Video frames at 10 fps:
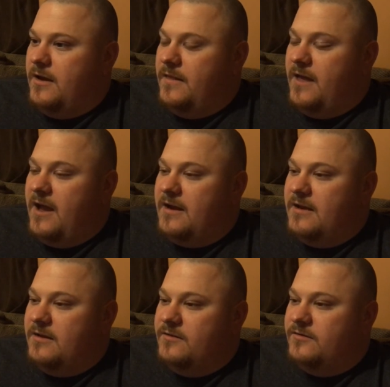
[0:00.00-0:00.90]
that
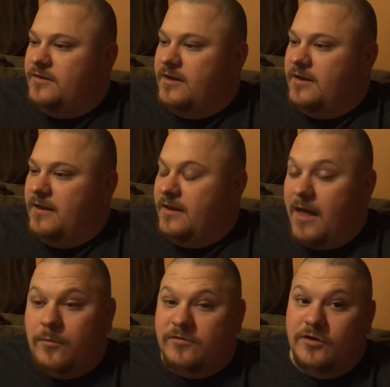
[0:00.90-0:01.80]

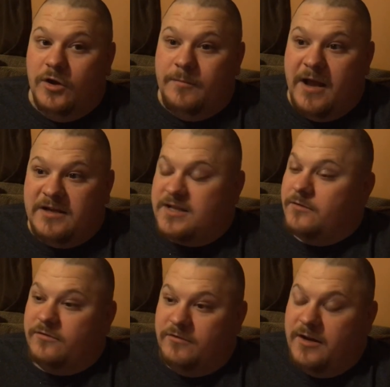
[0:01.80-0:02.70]
was a good match.
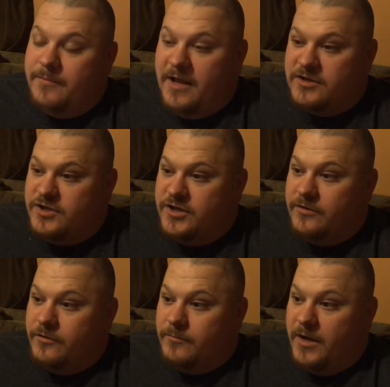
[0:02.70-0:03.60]
That was a great match.
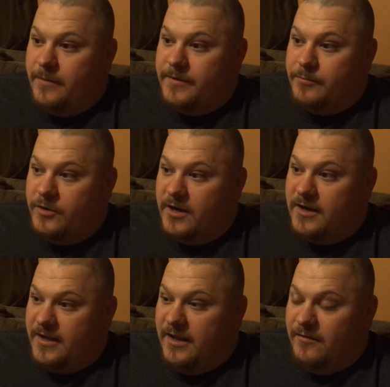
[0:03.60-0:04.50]
Jinder and Bobby put
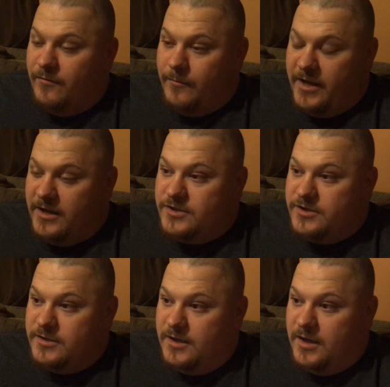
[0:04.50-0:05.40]
on a hell of a
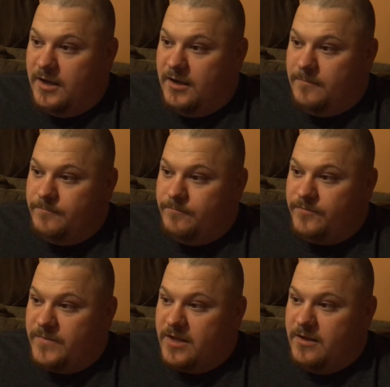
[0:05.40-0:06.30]
match.
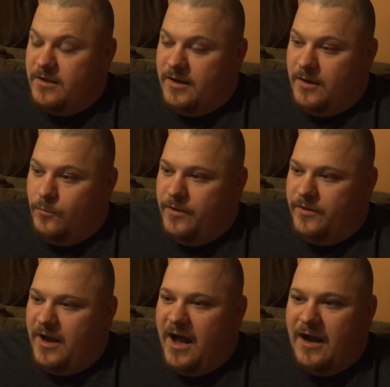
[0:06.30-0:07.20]

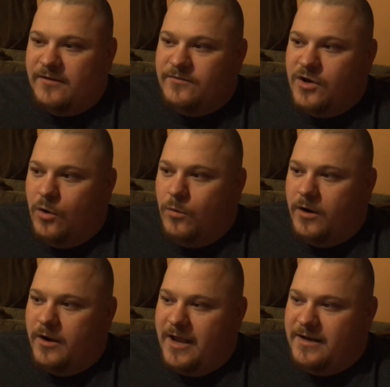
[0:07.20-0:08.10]
With an
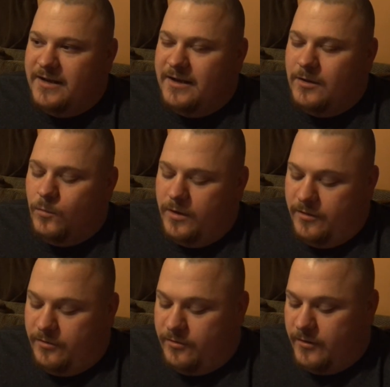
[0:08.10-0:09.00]
out-of-nowhere ending, with